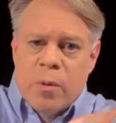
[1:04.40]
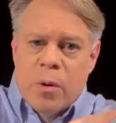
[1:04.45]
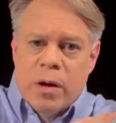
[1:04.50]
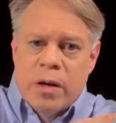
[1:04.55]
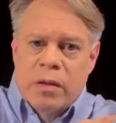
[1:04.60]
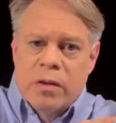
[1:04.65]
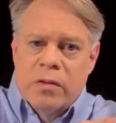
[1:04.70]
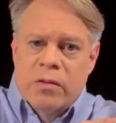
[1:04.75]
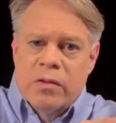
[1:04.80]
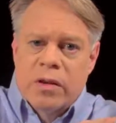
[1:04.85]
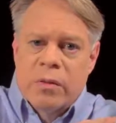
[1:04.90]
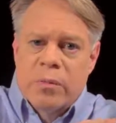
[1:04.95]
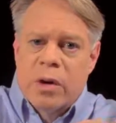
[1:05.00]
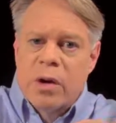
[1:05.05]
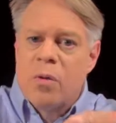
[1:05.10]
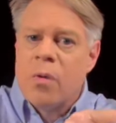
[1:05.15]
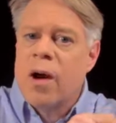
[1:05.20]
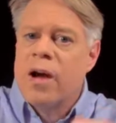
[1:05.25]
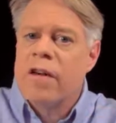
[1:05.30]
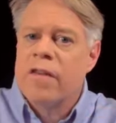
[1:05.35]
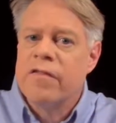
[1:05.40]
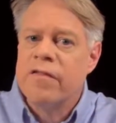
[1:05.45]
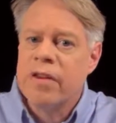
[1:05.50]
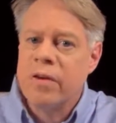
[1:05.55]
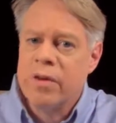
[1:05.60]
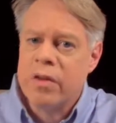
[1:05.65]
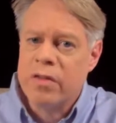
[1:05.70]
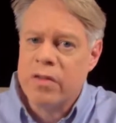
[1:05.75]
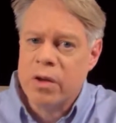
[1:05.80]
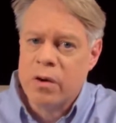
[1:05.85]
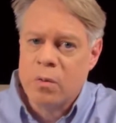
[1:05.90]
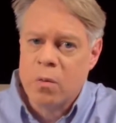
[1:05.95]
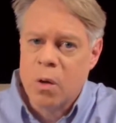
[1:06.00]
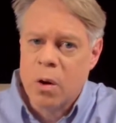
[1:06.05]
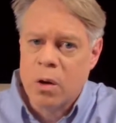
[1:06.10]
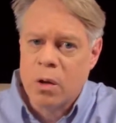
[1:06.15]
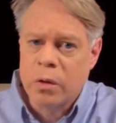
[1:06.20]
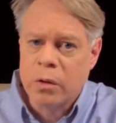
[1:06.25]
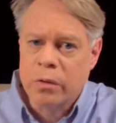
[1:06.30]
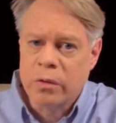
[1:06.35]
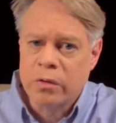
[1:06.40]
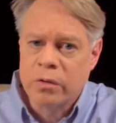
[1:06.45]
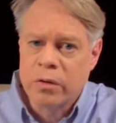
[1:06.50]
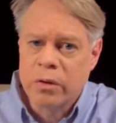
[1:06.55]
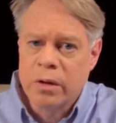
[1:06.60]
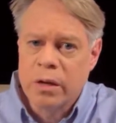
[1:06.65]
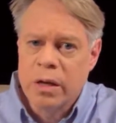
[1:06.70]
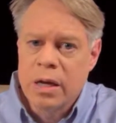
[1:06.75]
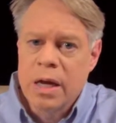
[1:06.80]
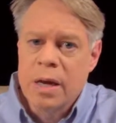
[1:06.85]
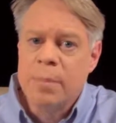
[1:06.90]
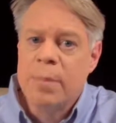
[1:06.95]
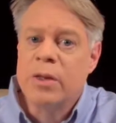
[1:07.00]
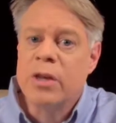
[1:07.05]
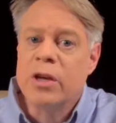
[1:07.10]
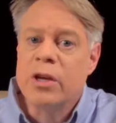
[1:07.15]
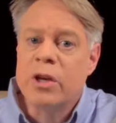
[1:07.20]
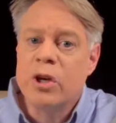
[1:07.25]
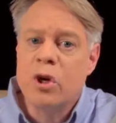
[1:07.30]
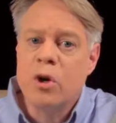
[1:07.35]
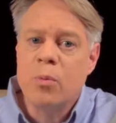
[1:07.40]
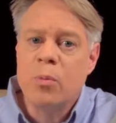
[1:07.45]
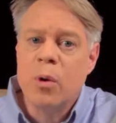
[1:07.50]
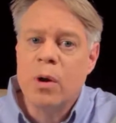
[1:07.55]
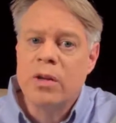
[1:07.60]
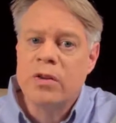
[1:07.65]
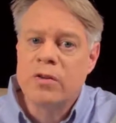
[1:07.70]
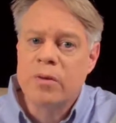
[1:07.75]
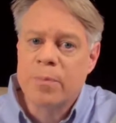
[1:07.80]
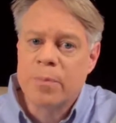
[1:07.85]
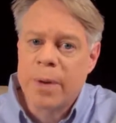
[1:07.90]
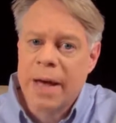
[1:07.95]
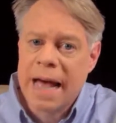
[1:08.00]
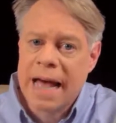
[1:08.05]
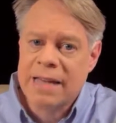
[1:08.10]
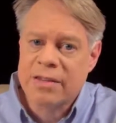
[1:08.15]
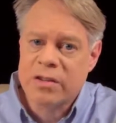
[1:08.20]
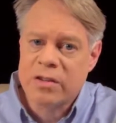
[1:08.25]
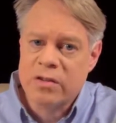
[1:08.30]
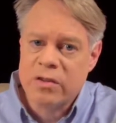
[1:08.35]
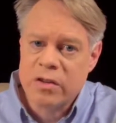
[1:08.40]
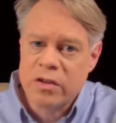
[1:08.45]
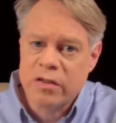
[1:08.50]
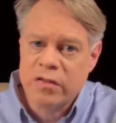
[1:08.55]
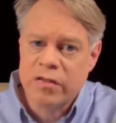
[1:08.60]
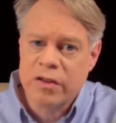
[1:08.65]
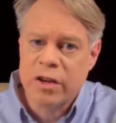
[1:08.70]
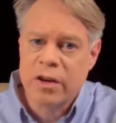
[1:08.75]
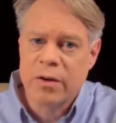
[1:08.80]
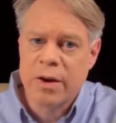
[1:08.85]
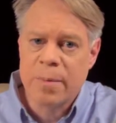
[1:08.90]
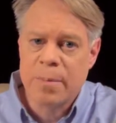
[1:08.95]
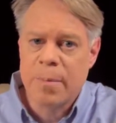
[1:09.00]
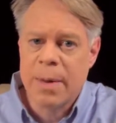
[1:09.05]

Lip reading: points and require very thick walls. But the cuboid surpasses the sphere in